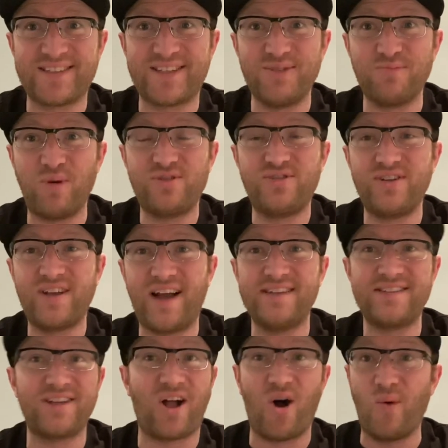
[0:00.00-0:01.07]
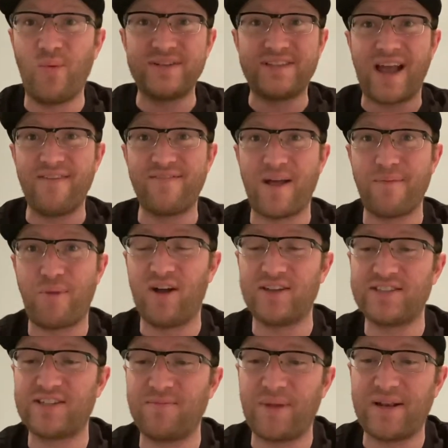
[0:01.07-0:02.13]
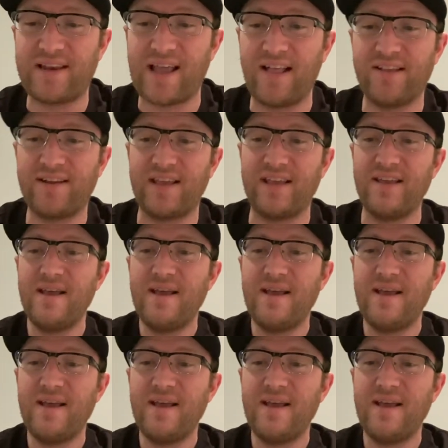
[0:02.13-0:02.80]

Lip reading: because most of you guys always have that positive mentality.